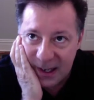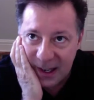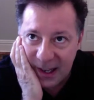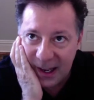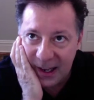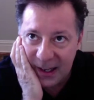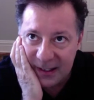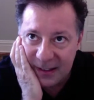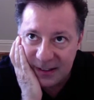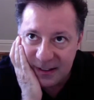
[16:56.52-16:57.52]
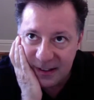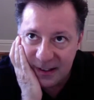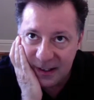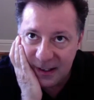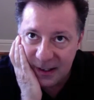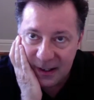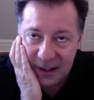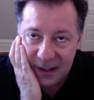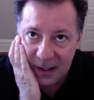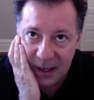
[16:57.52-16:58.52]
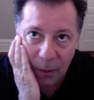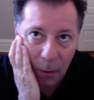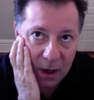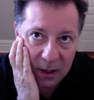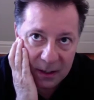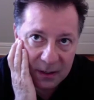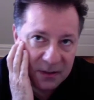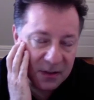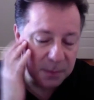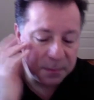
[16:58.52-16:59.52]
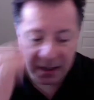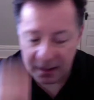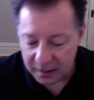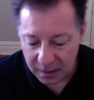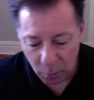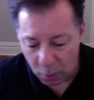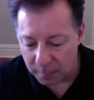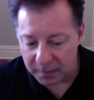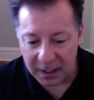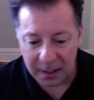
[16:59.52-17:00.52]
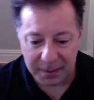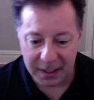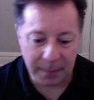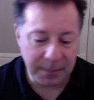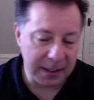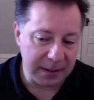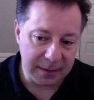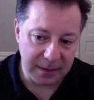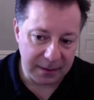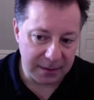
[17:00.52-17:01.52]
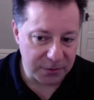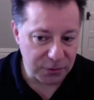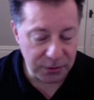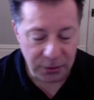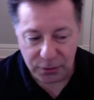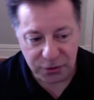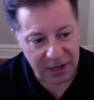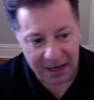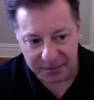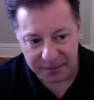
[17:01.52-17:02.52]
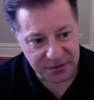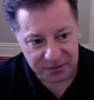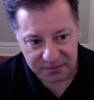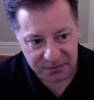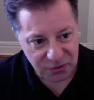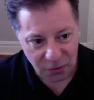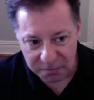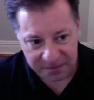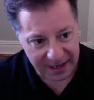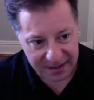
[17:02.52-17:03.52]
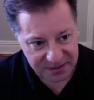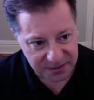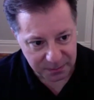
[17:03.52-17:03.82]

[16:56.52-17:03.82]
and I walk into the pit and I'm warming up, and I mean, news travels so fast when